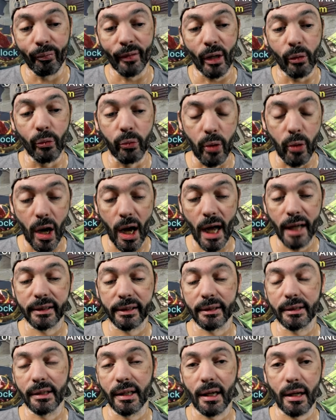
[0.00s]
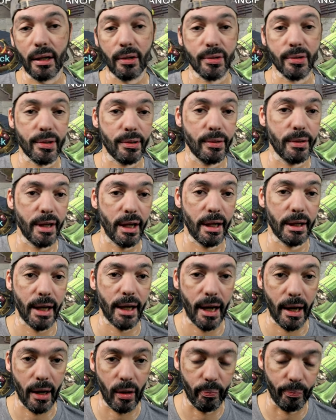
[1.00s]
What also gonna
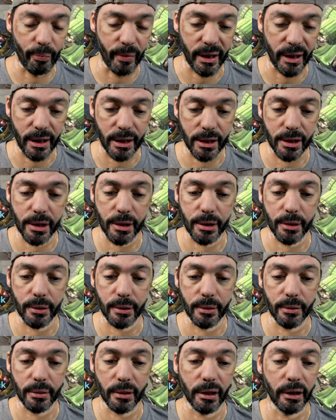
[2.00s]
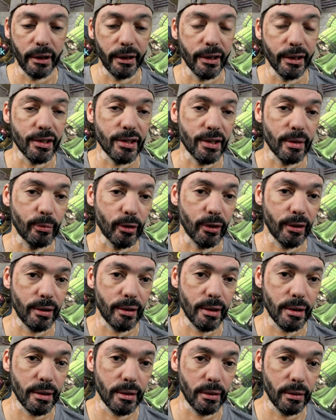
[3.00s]
help me to clear some
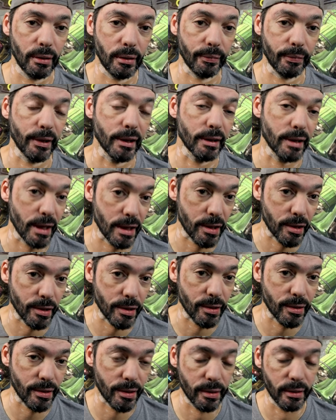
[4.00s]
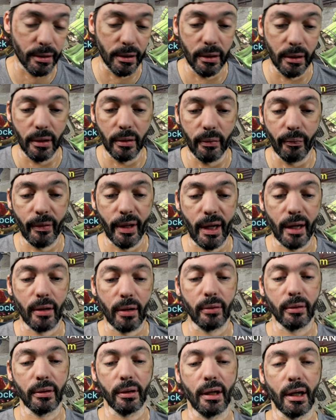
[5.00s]
more of the dungeons.
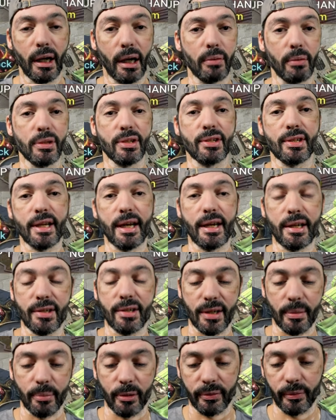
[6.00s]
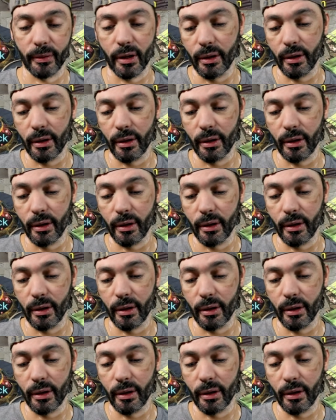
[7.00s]
Now, I would say some...